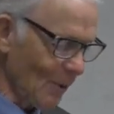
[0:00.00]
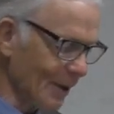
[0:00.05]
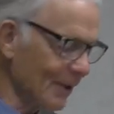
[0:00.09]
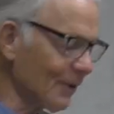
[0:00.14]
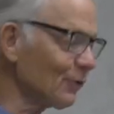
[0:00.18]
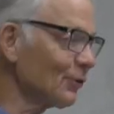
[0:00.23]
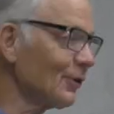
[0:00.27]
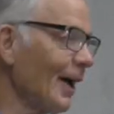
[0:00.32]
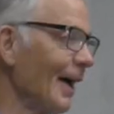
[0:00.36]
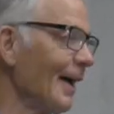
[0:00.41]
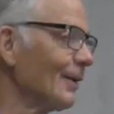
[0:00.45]
what
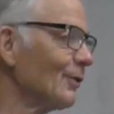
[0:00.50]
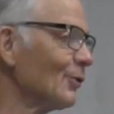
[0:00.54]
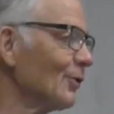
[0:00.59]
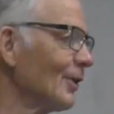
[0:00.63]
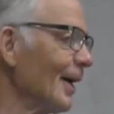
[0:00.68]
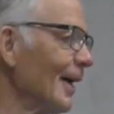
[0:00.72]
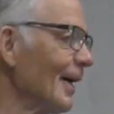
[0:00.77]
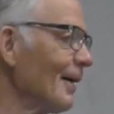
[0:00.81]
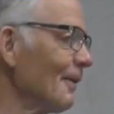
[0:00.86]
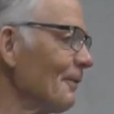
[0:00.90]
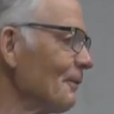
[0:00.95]
does
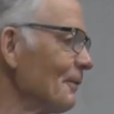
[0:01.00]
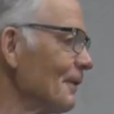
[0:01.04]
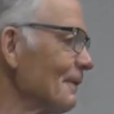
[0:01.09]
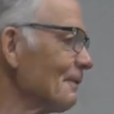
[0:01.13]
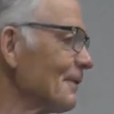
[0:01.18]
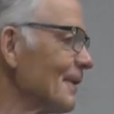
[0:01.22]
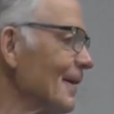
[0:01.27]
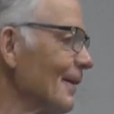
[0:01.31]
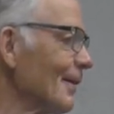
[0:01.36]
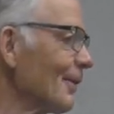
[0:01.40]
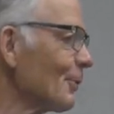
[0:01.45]
Isaiah
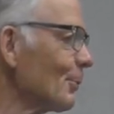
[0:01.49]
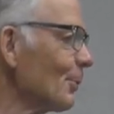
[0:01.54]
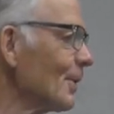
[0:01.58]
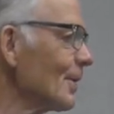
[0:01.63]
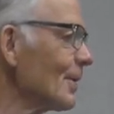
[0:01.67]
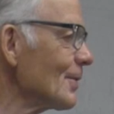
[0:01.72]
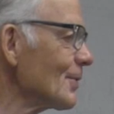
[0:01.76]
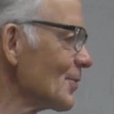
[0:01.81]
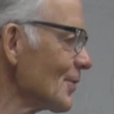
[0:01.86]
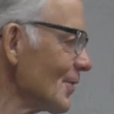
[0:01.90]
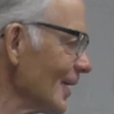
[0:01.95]

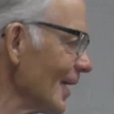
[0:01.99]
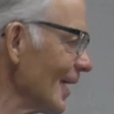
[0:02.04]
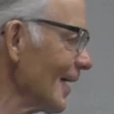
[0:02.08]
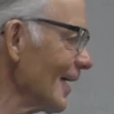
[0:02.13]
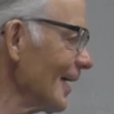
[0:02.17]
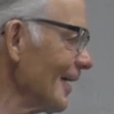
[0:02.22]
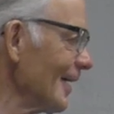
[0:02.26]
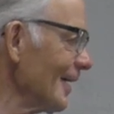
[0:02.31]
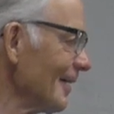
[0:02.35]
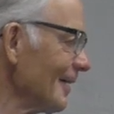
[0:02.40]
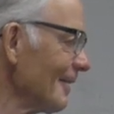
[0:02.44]
53
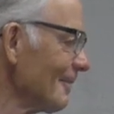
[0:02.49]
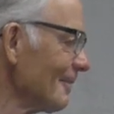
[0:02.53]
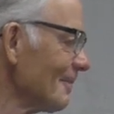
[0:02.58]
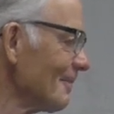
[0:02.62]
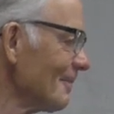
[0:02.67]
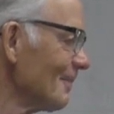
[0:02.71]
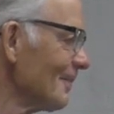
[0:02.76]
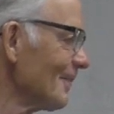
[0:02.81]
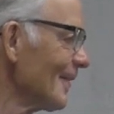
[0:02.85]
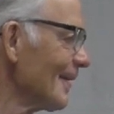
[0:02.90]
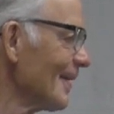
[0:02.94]
say?
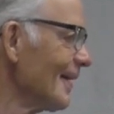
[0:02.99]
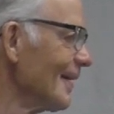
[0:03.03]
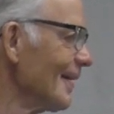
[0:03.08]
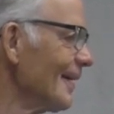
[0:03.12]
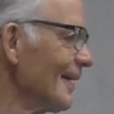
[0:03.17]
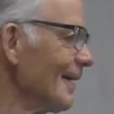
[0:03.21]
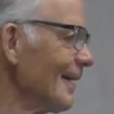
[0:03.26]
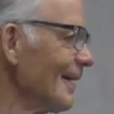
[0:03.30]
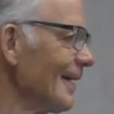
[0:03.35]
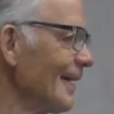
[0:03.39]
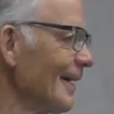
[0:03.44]

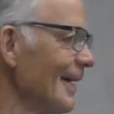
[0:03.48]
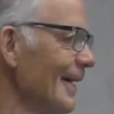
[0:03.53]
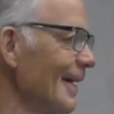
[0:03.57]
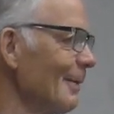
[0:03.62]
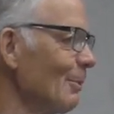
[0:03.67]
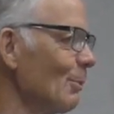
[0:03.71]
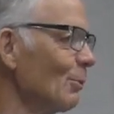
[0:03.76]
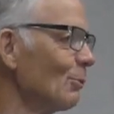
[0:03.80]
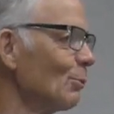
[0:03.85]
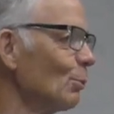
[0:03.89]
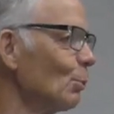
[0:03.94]

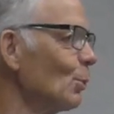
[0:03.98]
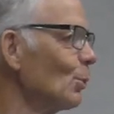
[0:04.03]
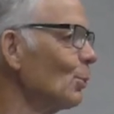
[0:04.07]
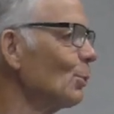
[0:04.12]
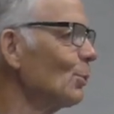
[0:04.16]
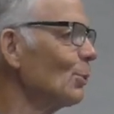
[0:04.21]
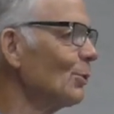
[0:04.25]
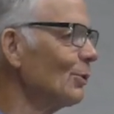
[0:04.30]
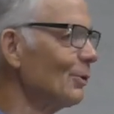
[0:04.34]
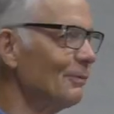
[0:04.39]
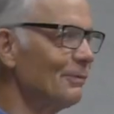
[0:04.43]
He was
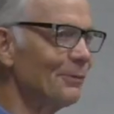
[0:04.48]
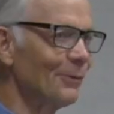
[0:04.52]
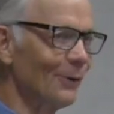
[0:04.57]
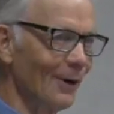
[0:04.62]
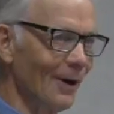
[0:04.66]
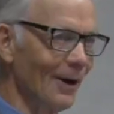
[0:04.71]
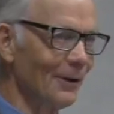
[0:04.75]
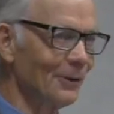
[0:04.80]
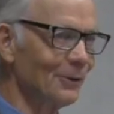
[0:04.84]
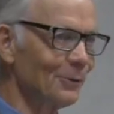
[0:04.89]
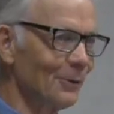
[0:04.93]
wounded for
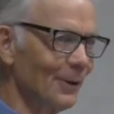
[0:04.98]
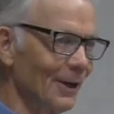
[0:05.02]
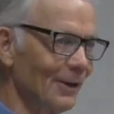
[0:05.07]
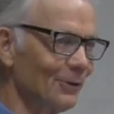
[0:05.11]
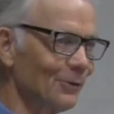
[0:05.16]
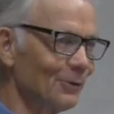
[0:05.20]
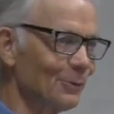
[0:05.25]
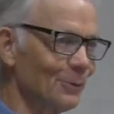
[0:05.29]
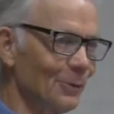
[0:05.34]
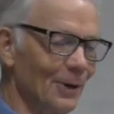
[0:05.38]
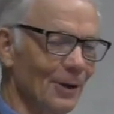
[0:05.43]
our
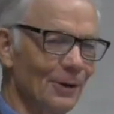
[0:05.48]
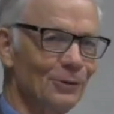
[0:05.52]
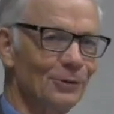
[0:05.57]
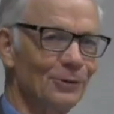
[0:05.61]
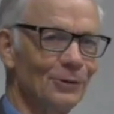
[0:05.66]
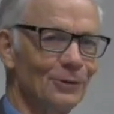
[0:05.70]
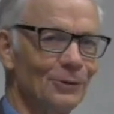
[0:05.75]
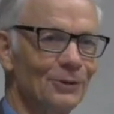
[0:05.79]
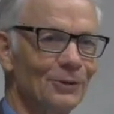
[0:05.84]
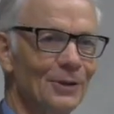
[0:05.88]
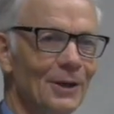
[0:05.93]

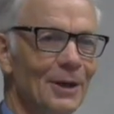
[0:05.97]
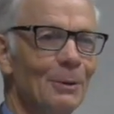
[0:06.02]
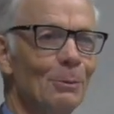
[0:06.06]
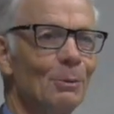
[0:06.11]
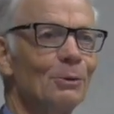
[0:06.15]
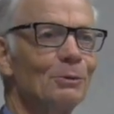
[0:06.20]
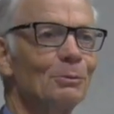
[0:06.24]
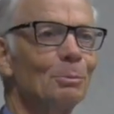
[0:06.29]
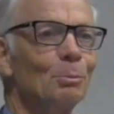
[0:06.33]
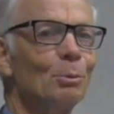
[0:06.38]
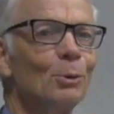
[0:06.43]
transgressions. He
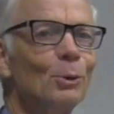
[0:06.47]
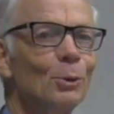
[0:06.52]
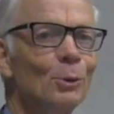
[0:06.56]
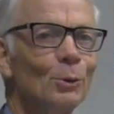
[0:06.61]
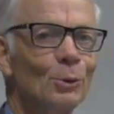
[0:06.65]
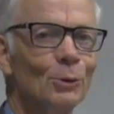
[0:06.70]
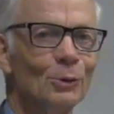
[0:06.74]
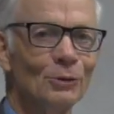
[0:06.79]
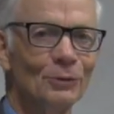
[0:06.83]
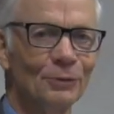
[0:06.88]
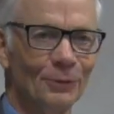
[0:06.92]
was
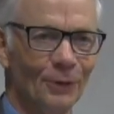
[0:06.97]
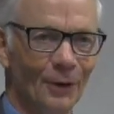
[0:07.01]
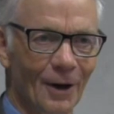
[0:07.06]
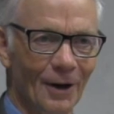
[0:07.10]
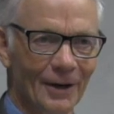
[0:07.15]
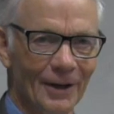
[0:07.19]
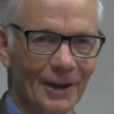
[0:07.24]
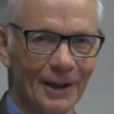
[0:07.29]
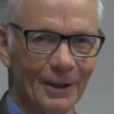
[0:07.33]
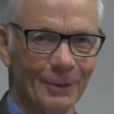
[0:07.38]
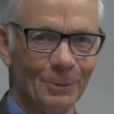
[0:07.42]
bruised for
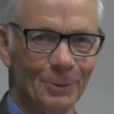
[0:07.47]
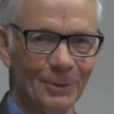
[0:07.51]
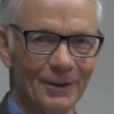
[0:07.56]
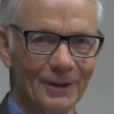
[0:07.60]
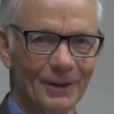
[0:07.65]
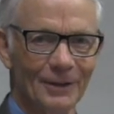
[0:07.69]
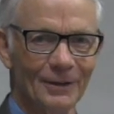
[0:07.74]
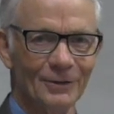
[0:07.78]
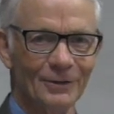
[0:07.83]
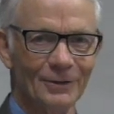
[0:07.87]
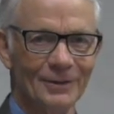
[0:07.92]
our
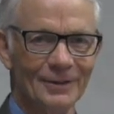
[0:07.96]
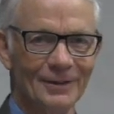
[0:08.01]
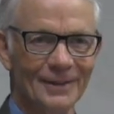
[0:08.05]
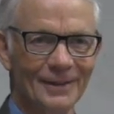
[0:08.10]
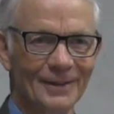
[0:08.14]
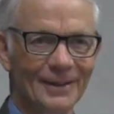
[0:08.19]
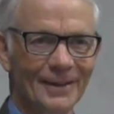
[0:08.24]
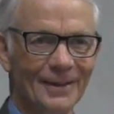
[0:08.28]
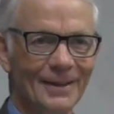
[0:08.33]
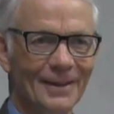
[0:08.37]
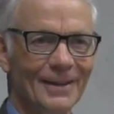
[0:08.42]
iniquities.
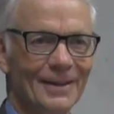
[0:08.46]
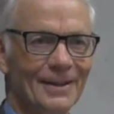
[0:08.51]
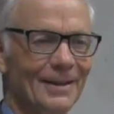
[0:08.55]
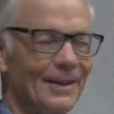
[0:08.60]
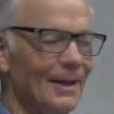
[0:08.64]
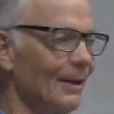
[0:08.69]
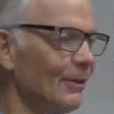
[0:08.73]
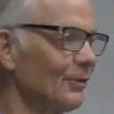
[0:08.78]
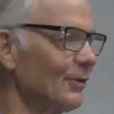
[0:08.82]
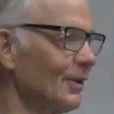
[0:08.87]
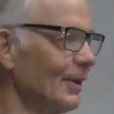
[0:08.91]

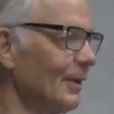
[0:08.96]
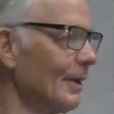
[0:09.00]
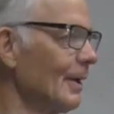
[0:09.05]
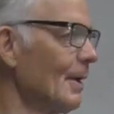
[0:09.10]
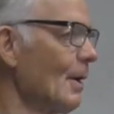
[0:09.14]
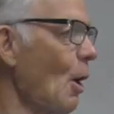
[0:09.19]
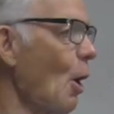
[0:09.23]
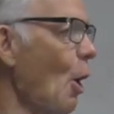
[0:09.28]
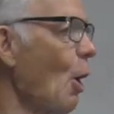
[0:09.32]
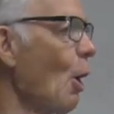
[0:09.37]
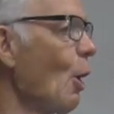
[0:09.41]
Yes,
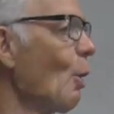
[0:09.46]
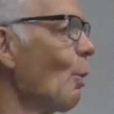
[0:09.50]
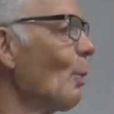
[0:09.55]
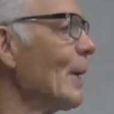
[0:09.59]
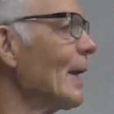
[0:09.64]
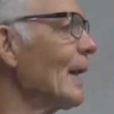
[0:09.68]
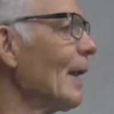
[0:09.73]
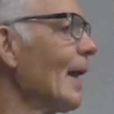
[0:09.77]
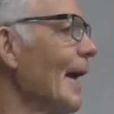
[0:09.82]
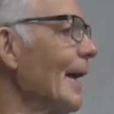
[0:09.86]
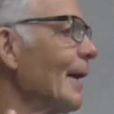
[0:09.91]
and all
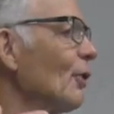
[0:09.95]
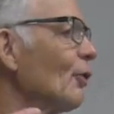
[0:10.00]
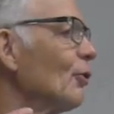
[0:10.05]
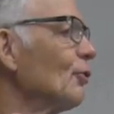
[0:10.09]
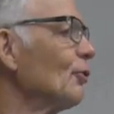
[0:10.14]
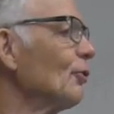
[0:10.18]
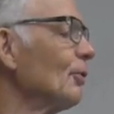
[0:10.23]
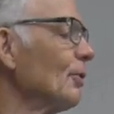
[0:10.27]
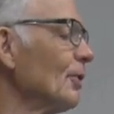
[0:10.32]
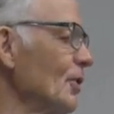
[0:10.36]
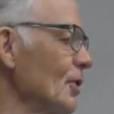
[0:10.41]
we like
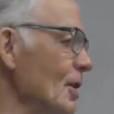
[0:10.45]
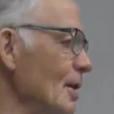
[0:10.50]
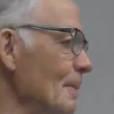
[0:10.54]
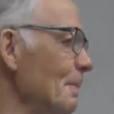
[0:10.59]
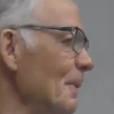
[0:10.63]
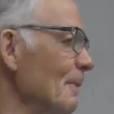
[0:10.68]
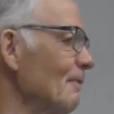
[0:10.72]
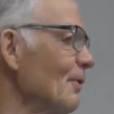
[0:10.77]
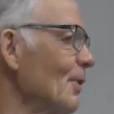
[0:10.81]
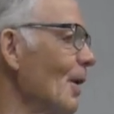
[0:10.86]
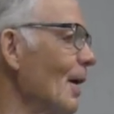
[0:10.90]

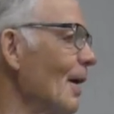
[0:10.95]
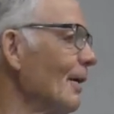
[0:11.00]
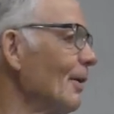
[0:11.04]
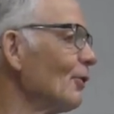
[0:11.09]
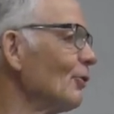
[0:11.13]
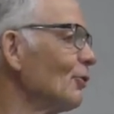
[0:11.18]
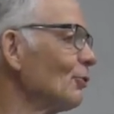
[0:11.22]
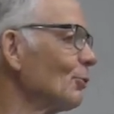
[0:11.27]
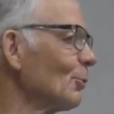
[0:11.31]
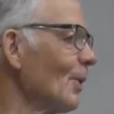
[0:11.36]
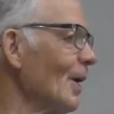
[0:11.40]
sheep have gone
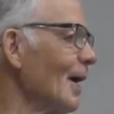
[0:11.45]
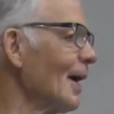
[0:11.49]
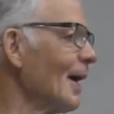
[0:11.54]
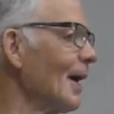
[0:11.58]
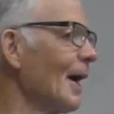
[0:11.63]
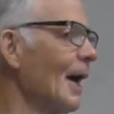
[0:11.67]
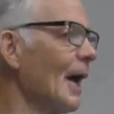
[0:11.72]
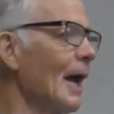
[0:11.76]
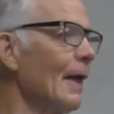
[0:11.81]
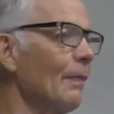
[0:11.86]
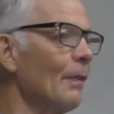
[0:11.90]

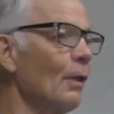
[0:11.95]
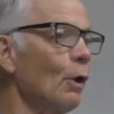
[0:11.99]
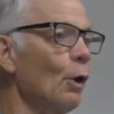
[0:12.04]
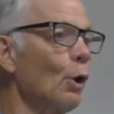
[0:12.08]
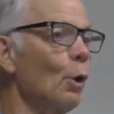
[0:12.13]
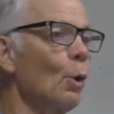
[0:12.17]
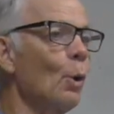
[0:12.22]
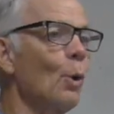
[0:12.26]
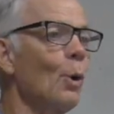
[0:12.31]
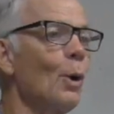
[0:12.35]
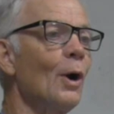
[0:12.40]
astray, and the
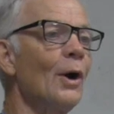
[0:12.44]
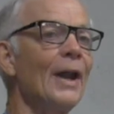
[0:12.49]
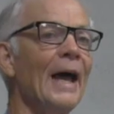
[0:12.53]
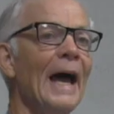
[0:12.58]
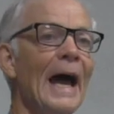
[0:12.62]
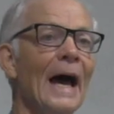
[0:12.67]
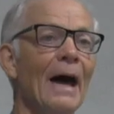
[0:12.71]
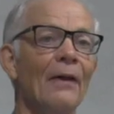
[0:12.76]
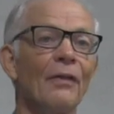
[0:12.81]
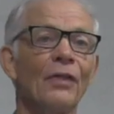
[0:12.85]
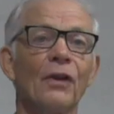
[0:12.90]
Lord
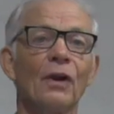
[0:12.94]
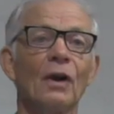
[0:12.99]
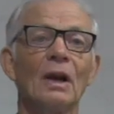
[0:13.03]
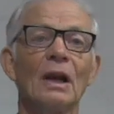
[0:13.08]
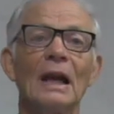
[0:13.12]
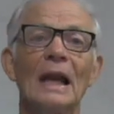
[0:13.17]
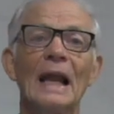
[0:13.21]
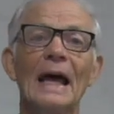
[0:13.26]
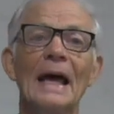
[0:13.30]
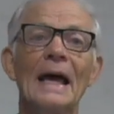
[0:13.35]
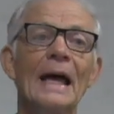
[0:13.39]
hath
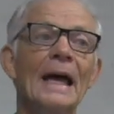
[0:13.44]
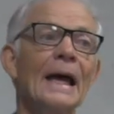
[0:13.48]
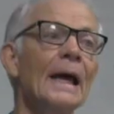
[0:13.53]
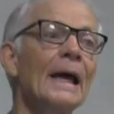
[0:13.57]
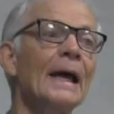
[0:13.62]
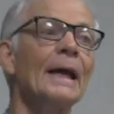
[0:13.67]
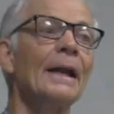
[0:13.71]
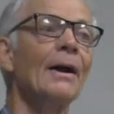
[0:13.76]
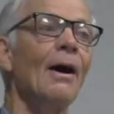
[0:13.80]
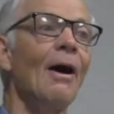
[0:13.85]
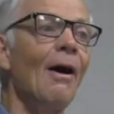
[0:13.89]

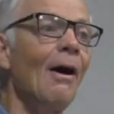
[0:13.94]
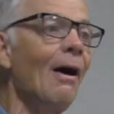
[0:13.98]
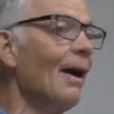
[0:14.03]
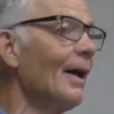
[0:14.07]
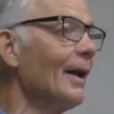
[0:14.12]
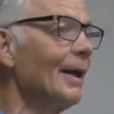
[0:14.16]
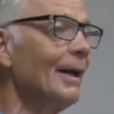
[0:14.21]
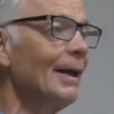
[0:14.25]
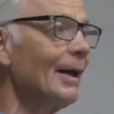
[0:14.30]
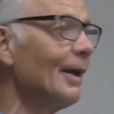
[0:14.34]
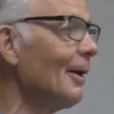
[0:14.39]
laid
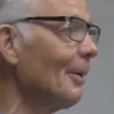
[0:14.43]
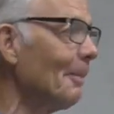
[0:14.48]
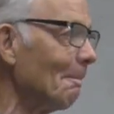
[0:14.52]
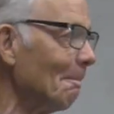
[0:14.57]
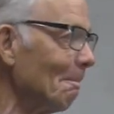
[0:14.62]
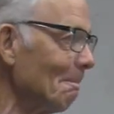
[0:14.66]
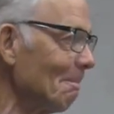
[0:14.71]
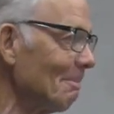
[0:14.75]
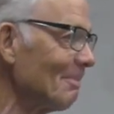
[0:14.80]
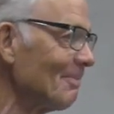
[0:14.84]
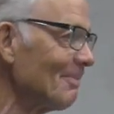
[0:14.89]
on
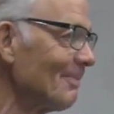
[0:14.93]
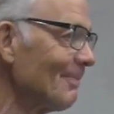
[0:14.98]
him